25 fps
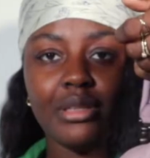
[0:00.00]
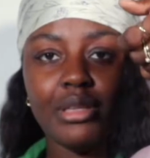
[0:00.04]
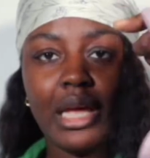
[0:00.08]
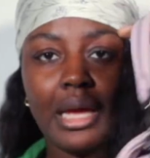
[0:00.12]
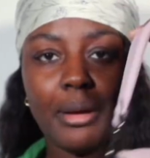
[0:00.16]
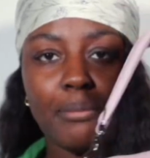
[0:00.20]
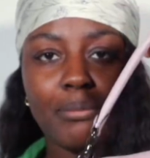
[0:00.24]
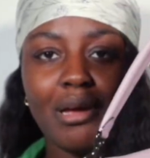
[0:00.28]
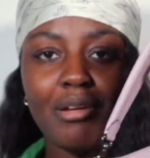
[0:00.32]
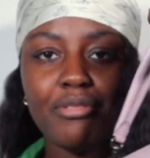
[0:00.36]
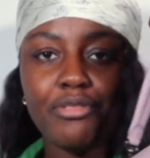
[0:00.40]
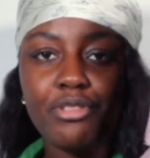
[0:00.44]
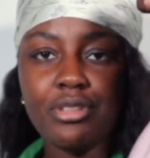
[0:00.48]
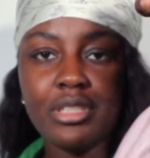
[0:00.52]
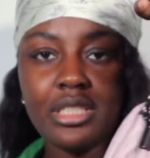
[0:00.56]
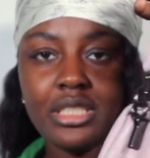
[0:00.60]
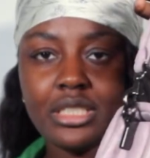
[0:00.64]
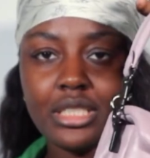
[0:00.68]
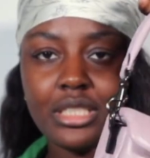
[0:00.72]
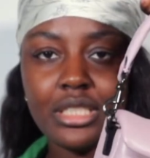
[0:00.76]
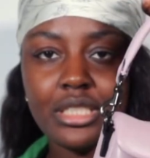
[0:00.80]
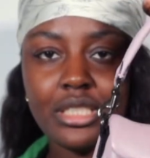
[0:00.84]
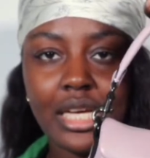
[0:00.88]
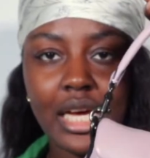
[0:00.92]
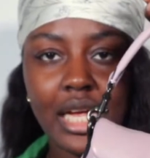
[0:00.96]
Like, my phone
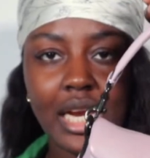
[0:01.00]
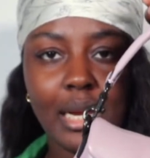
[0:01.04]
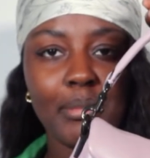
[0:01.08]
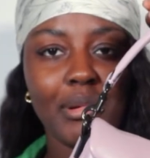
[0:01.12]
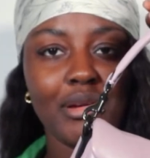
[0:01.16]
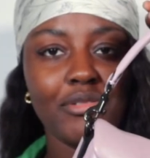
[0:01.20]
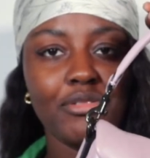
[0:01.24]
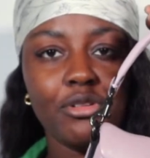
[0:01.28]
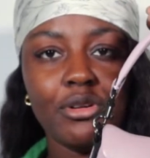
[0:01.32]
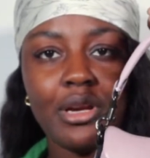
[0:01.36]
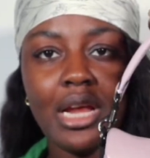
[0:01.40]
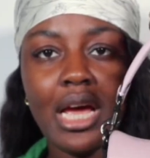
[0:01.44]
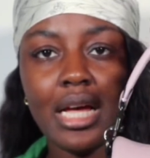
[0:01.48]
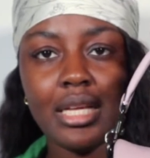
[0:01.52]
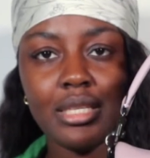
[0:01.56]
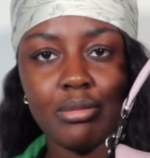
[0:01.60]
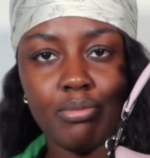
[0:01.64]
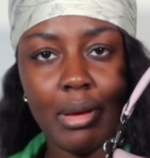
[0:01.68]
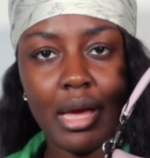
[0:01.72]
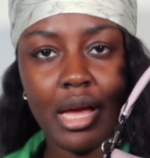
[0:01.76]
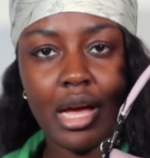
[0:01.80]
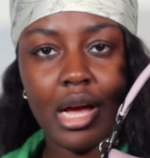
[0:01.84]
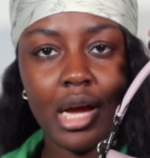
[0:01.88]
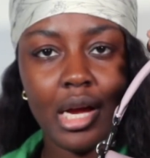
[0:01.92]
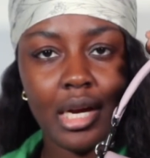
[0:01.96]
is inside, and my phone has
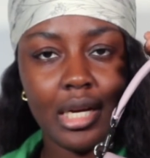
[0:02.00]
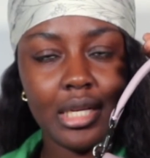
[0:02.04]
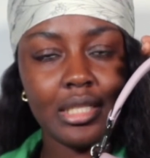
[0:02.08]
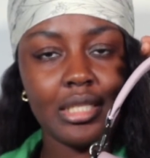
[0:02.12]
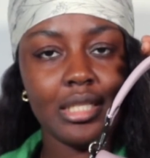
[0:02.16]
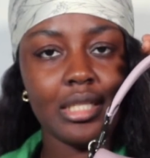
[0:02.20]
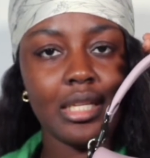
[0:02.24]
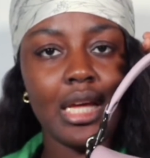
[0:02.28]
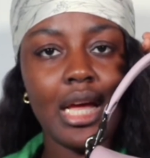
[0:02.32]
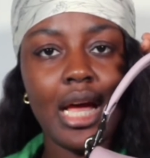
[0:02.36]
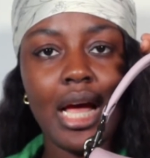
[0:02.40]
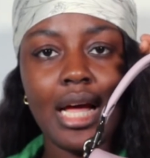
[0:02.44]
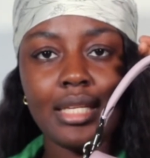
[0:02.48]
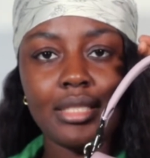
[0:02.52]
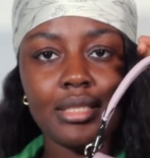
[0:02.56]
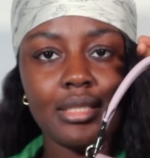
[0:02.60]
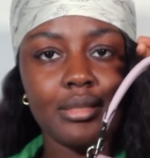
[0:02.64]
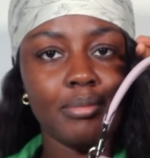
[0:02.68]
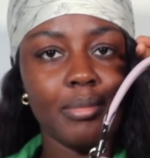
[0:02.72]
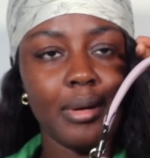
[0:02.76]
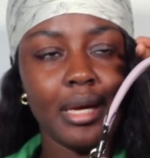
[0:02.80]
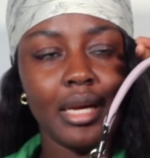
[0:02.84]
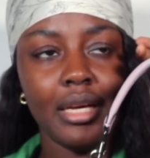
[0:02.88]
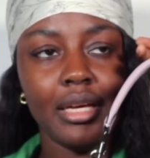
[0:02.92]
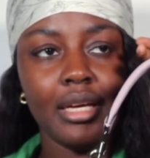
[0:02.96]
my card, it
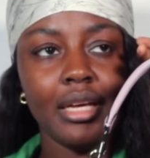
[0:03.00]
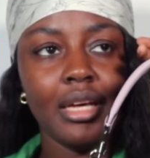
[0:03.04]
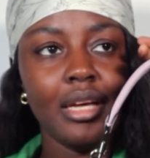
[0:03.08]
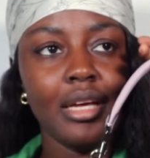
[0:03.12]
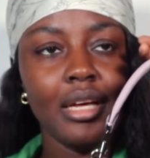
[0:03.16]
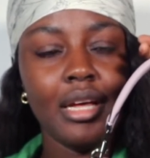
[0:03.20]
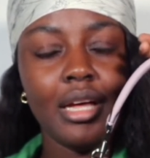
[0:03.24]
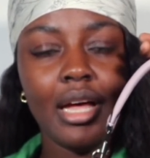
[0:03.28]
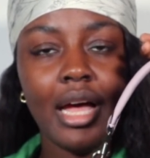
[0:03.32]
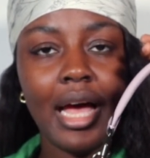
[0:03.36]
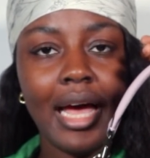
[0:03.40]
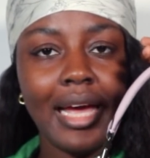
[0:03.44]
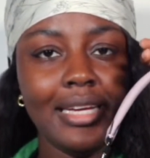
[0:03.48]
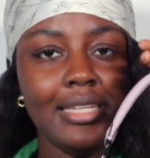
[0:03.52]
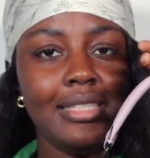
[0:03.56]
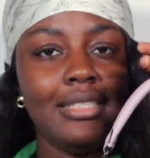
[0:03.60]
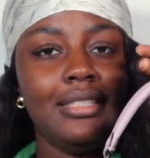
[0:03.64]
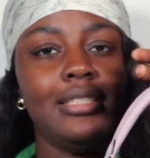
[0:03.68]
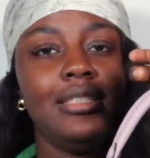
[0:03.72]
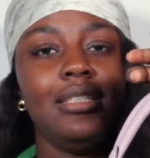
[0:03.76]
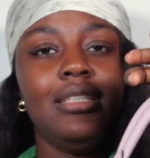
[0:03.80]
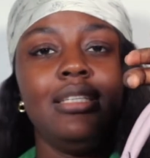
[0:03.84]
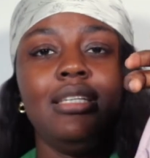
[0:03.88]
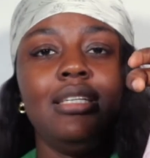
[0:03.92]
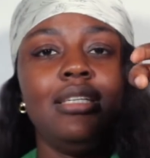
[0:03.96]
has my
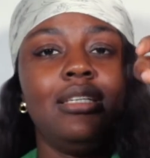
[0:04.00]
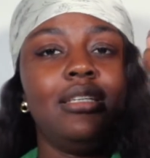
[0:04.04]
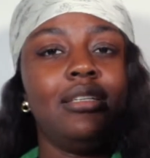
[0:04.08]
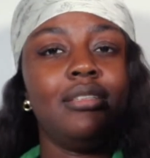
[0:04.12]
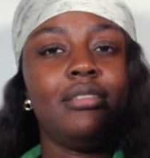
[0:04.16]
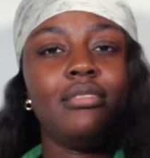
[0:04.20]
ID.